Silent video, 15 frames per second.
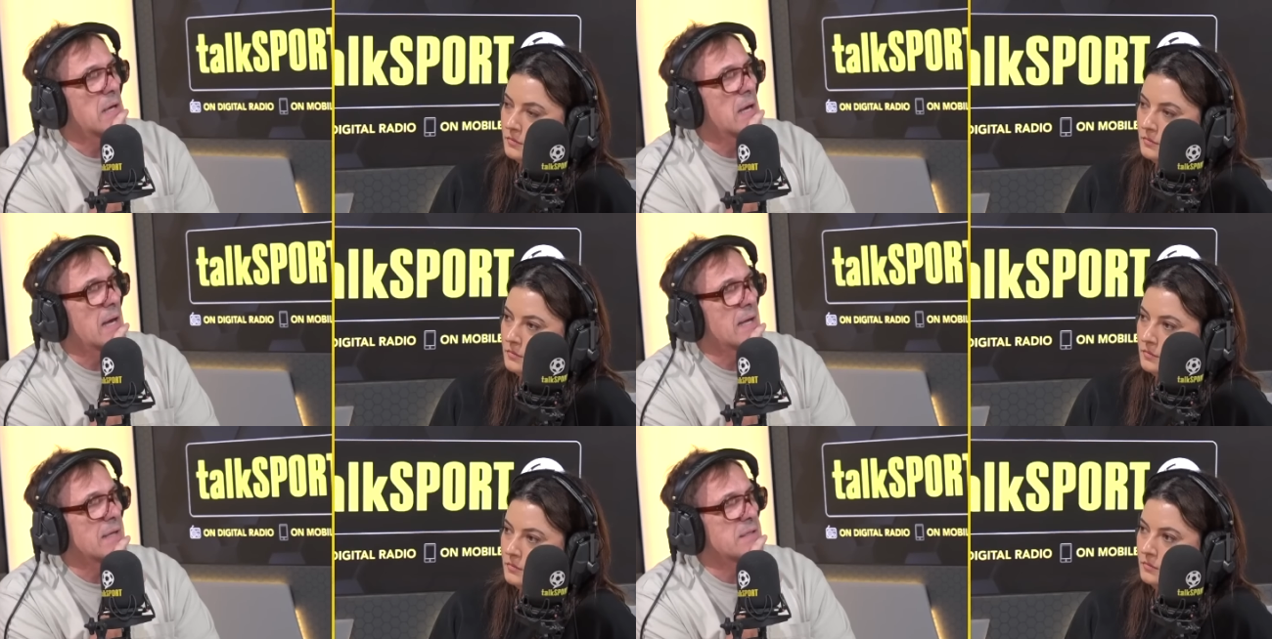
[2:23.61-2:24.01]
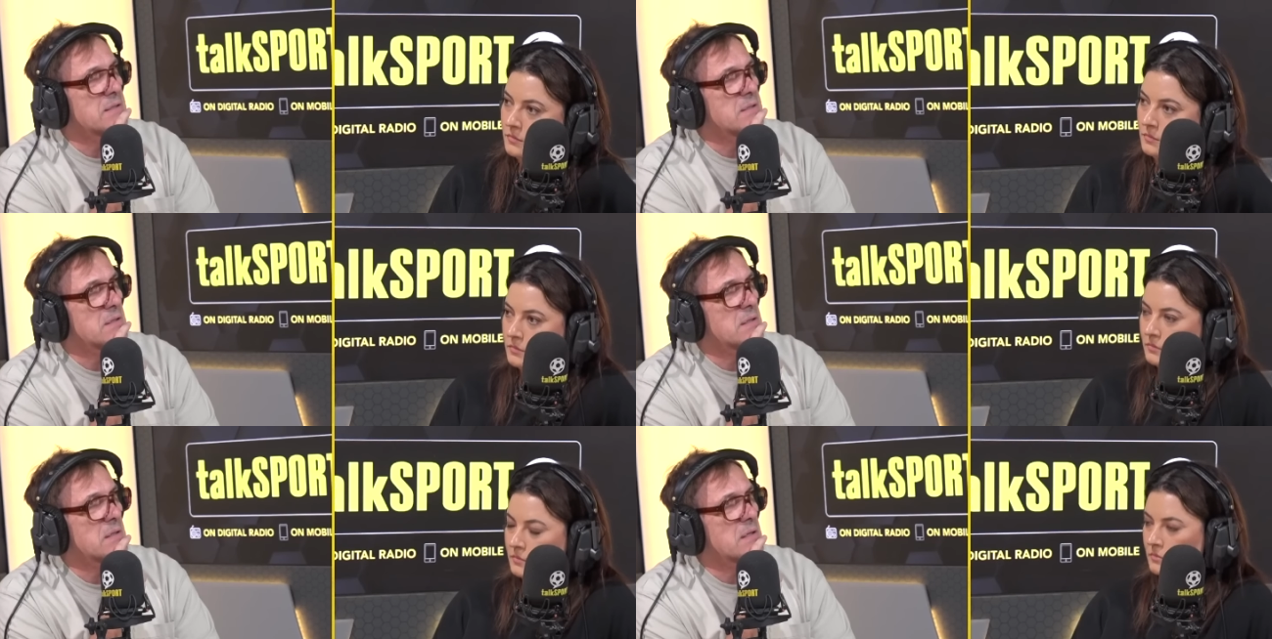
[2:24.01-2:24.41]

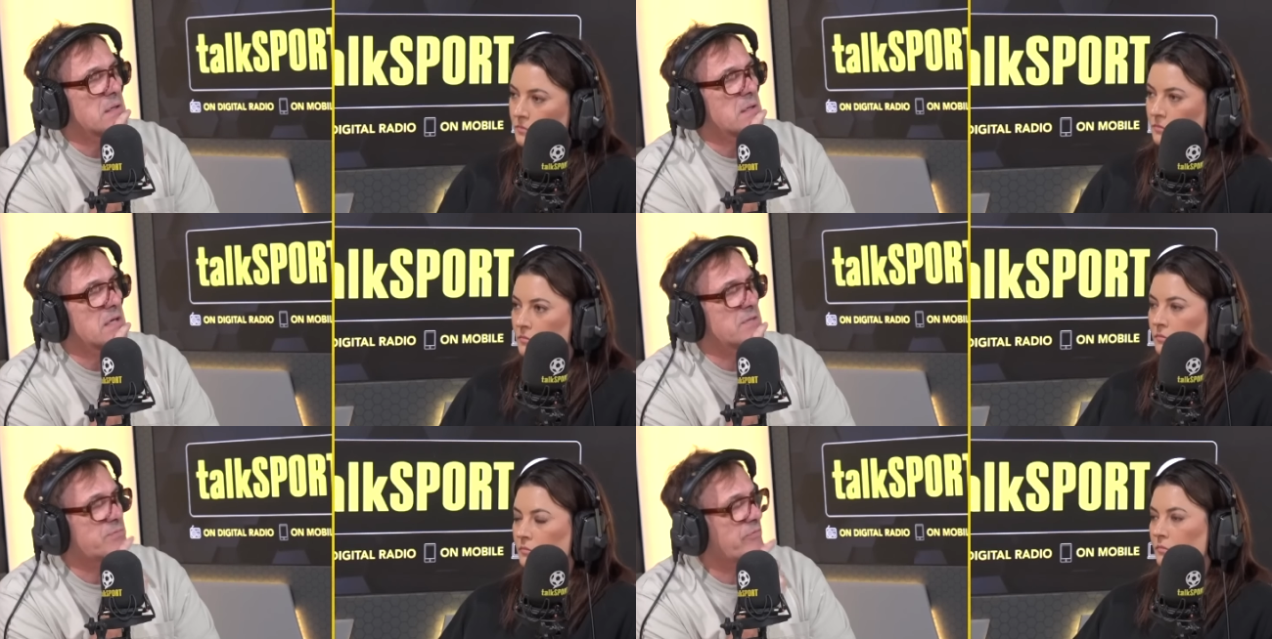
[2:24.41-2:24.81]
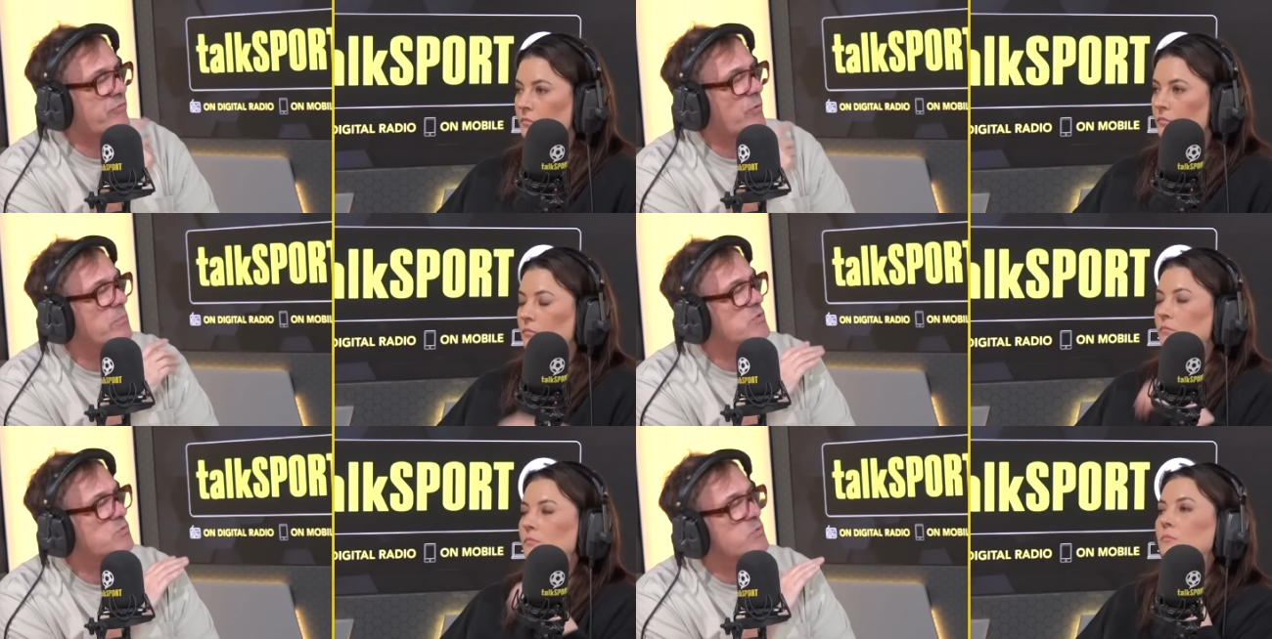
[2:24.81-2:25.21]
Speaker 1: And his
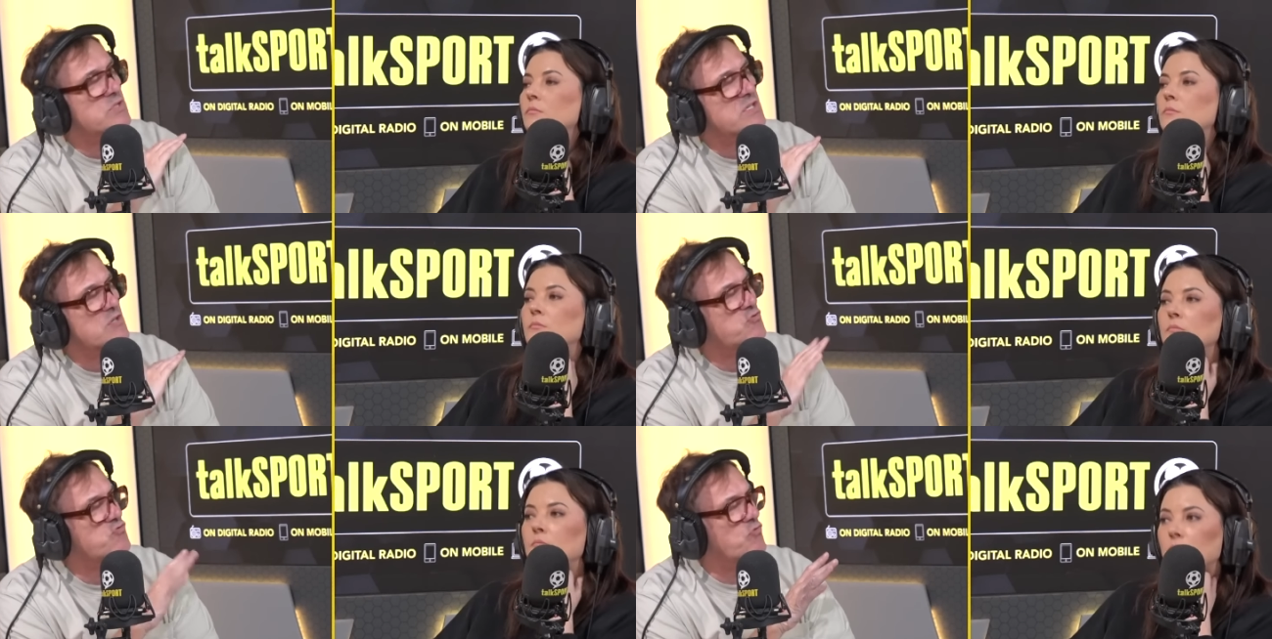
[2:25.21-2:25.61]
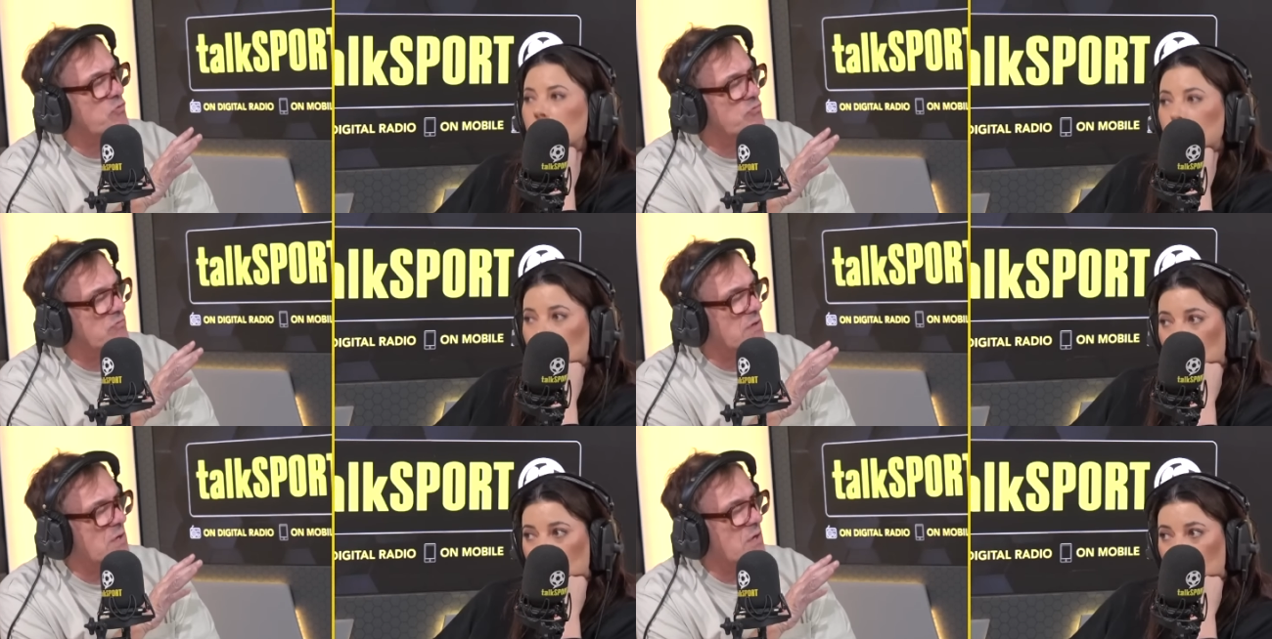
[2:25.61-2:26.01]
performance was
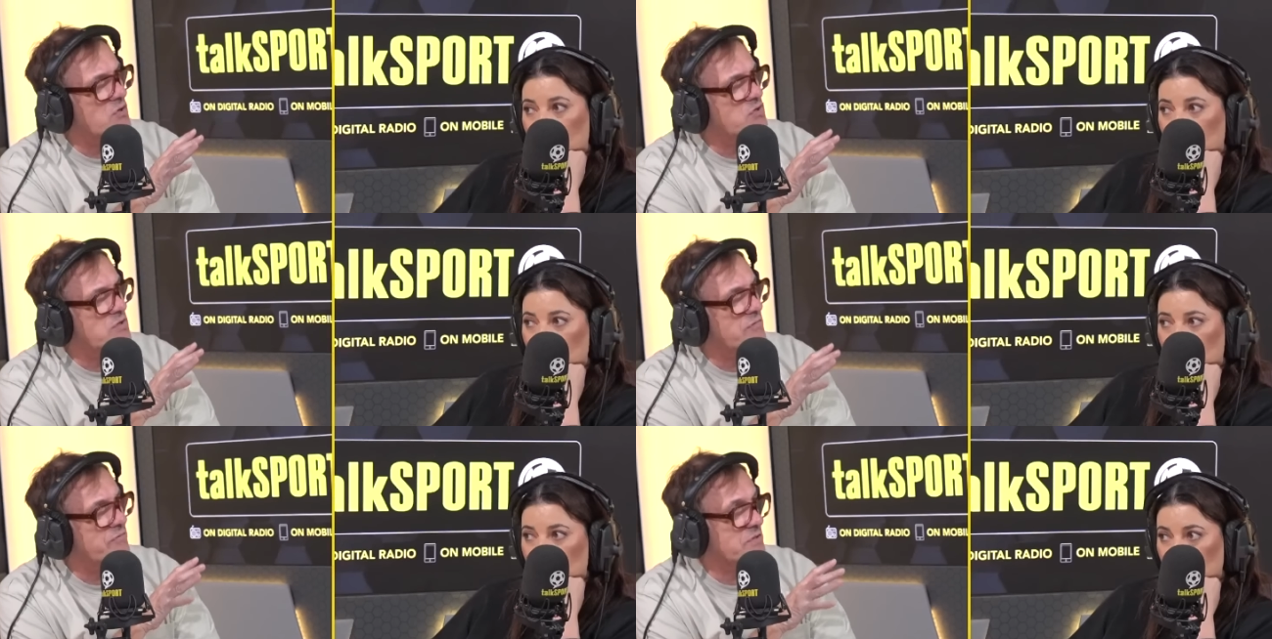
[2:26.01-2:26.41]
extraordinary last year.